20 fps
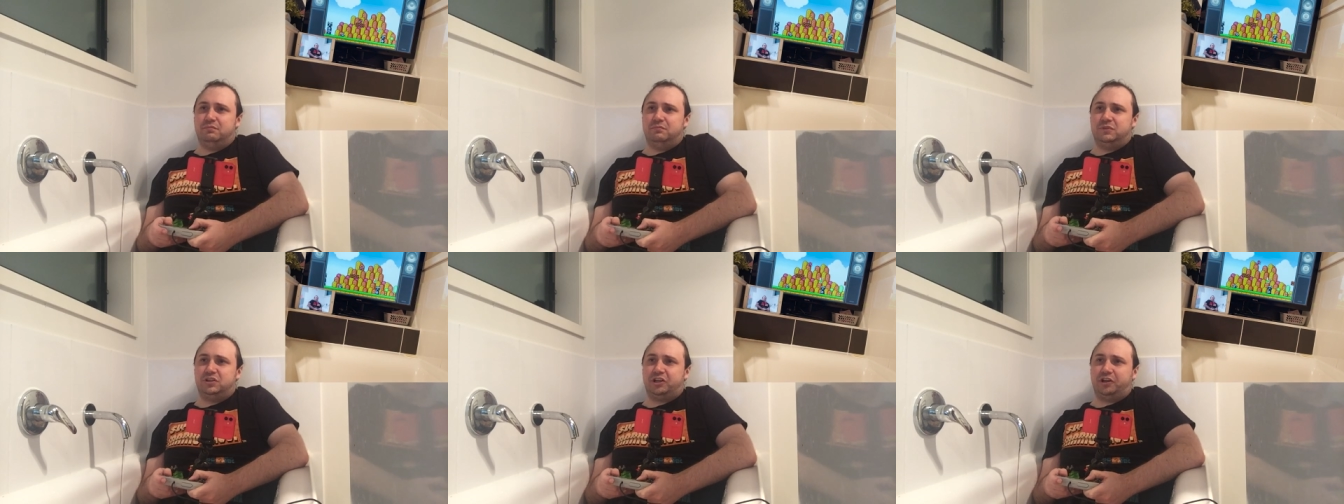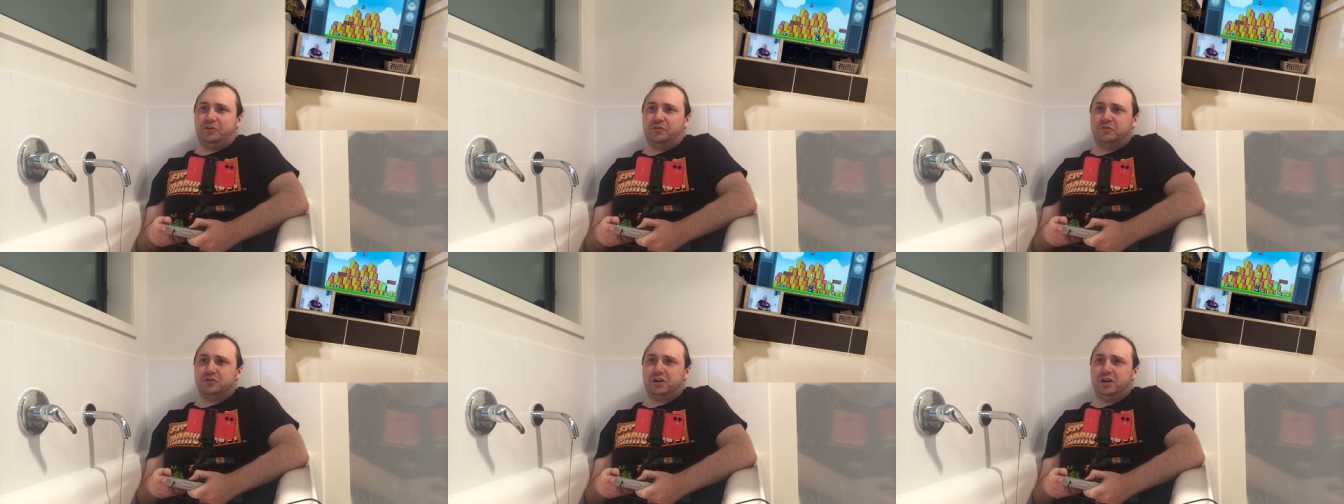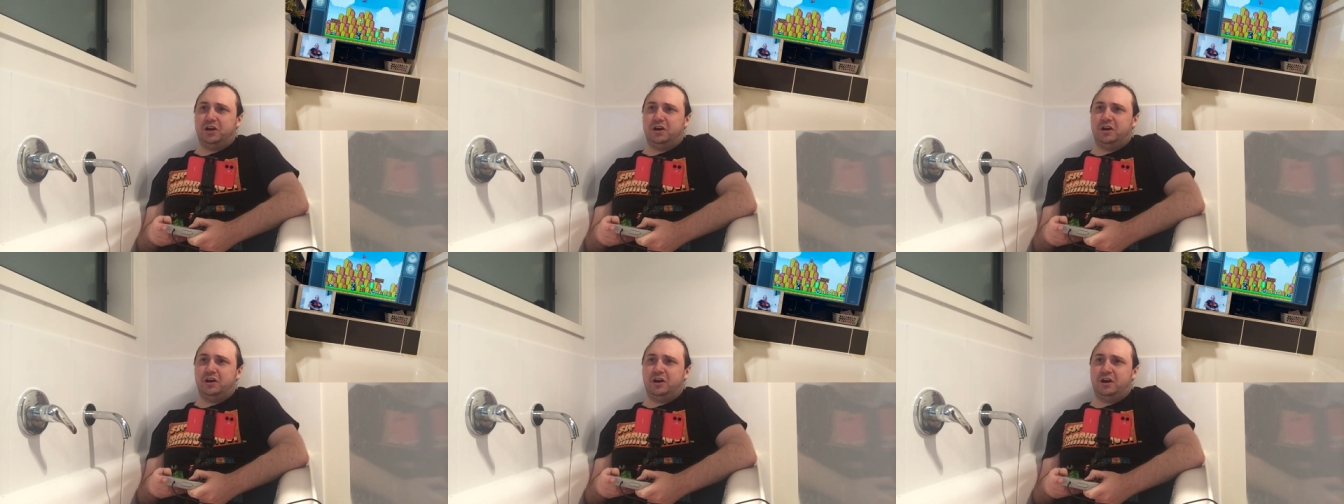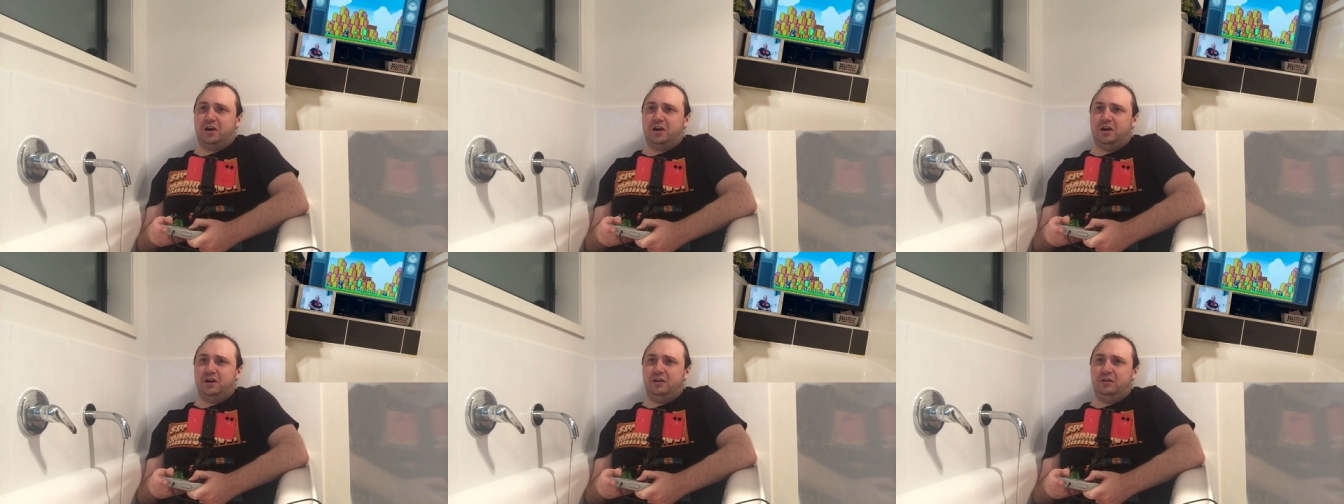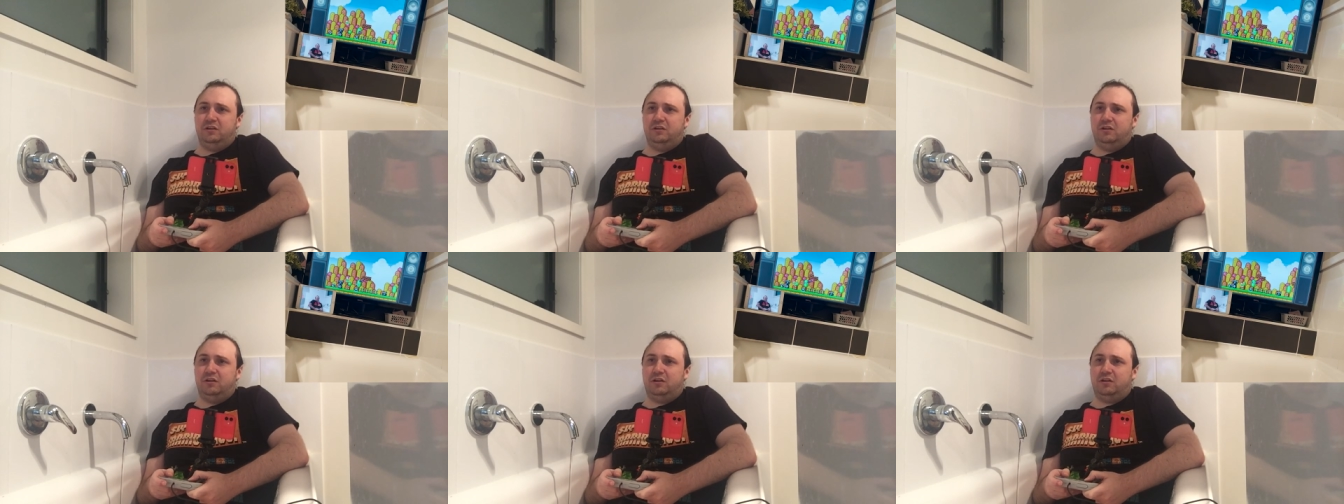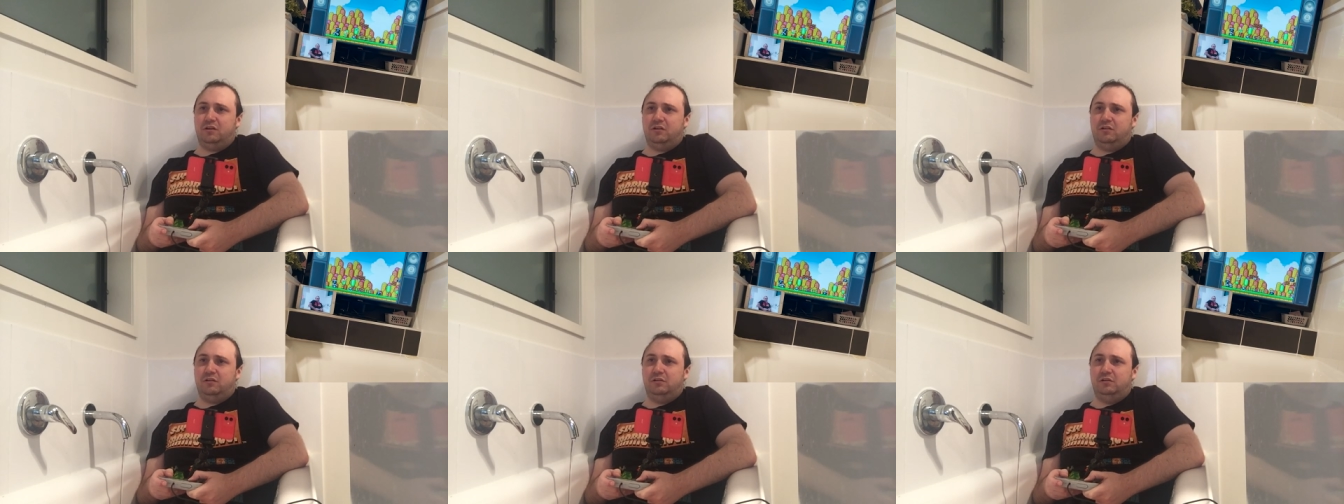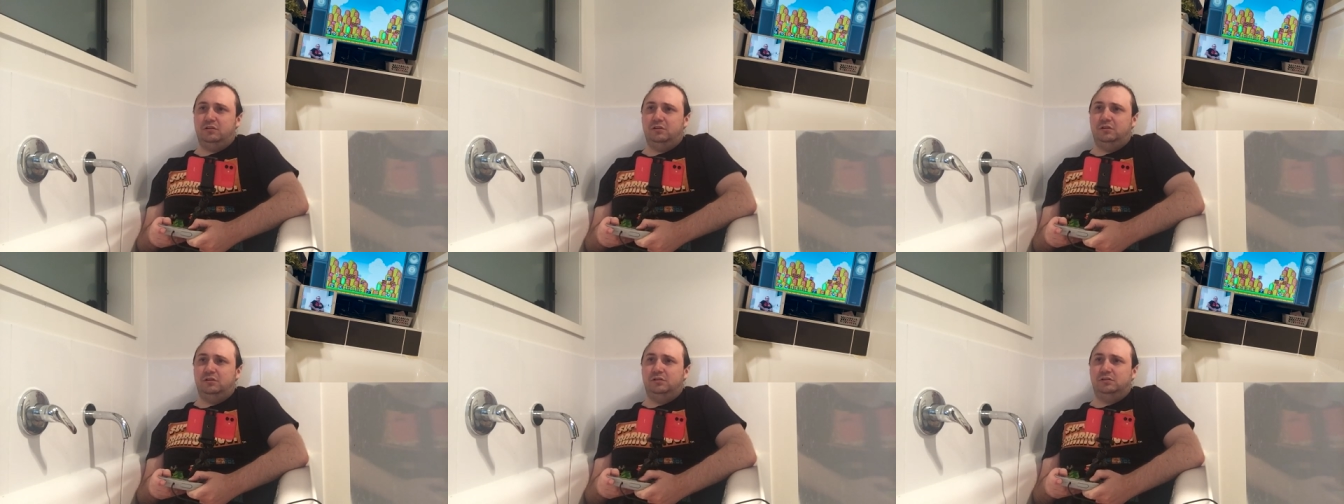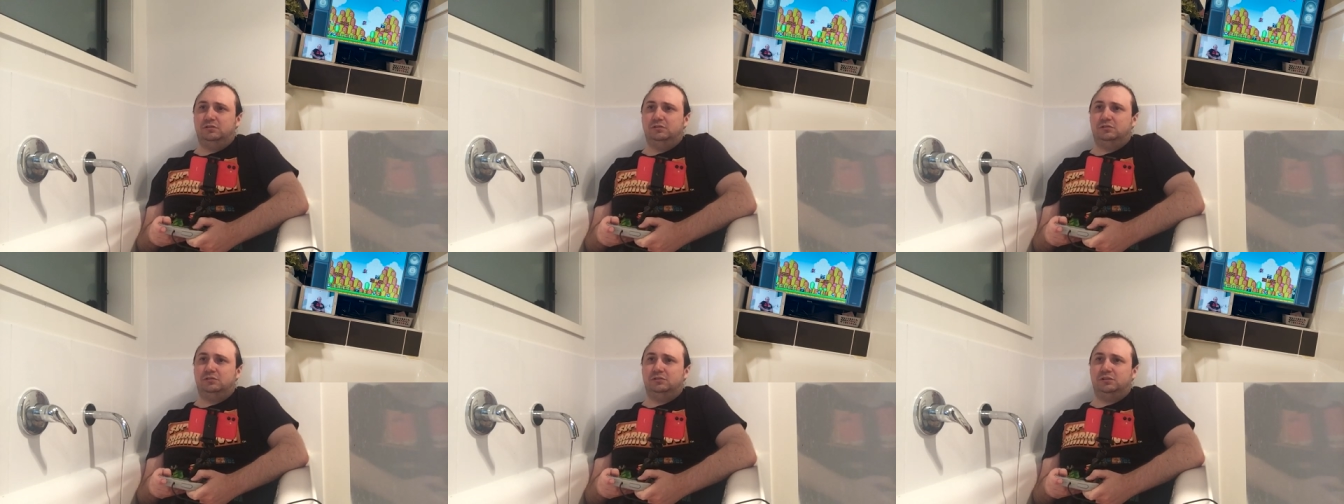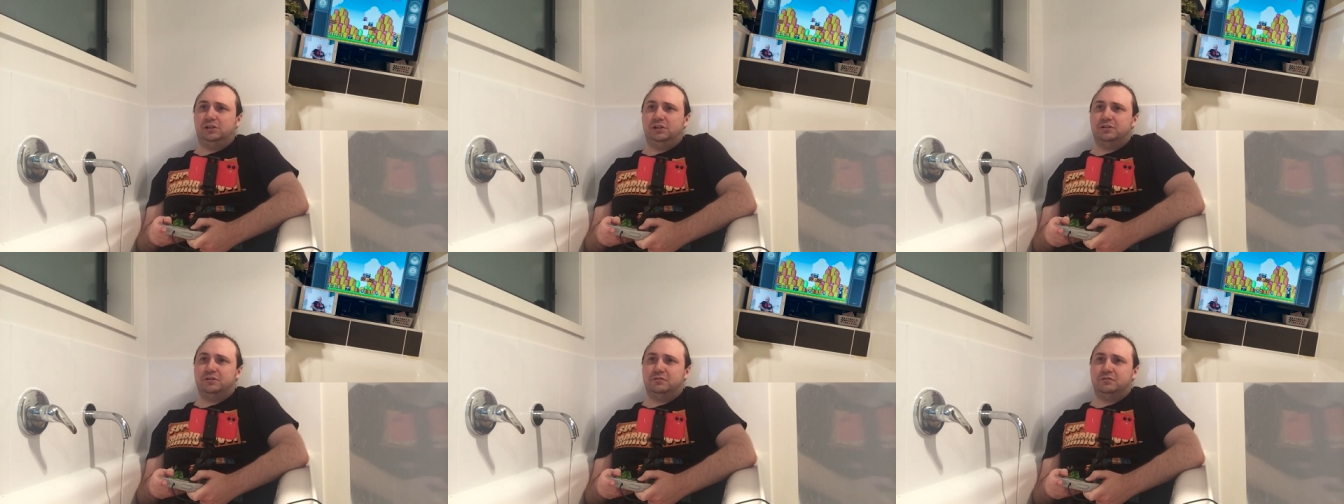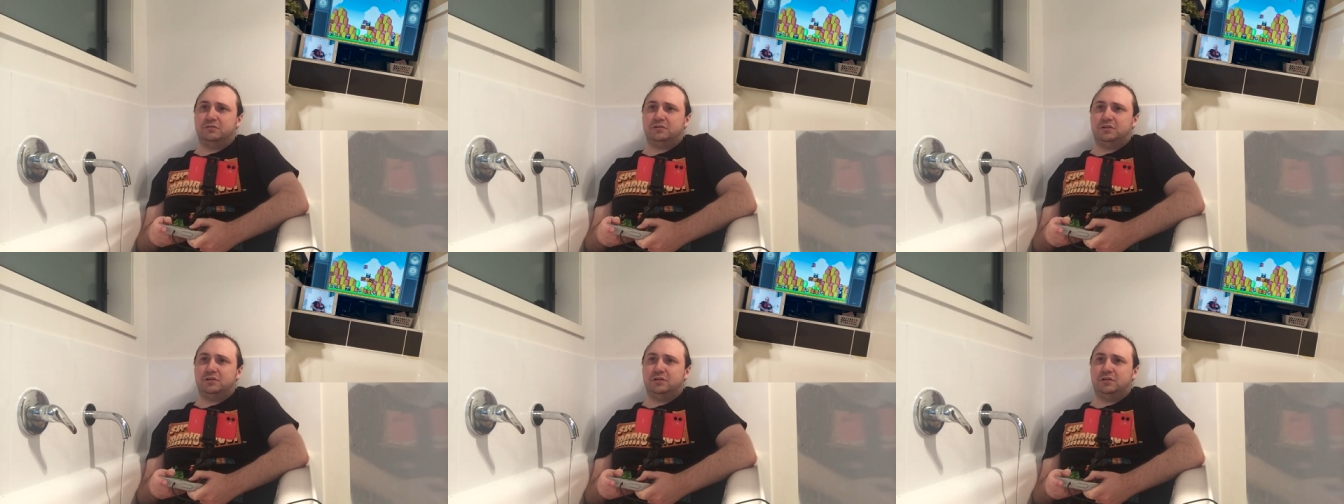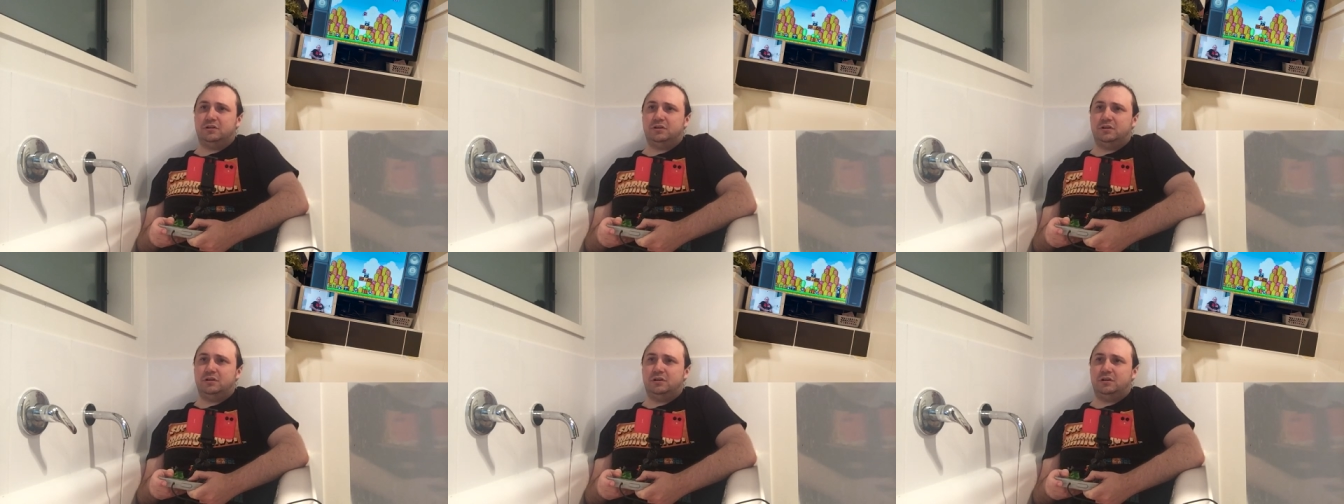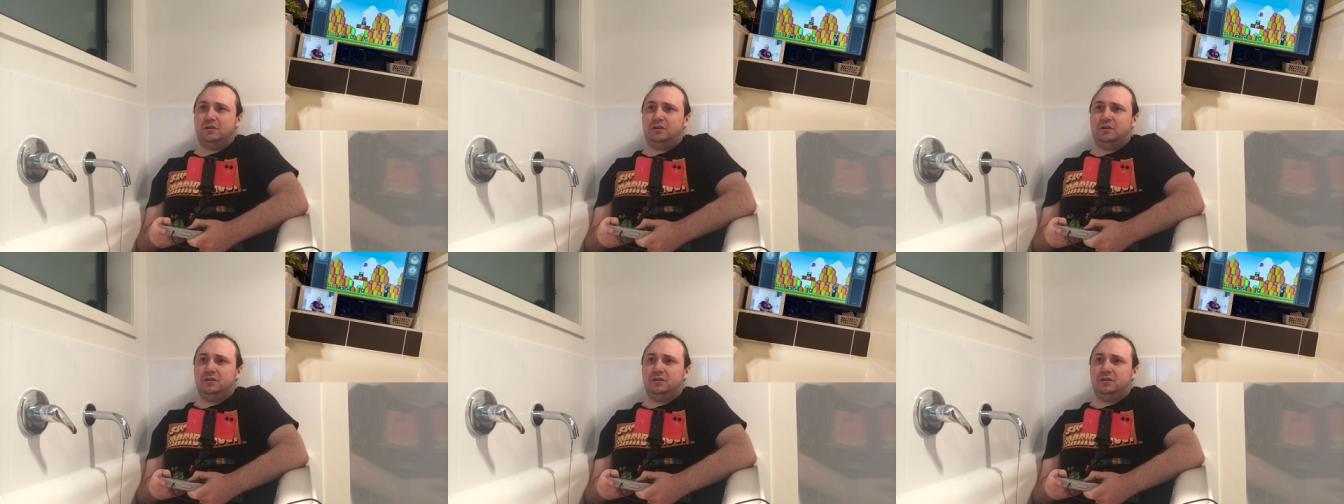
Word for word: But I don't care! I don't I need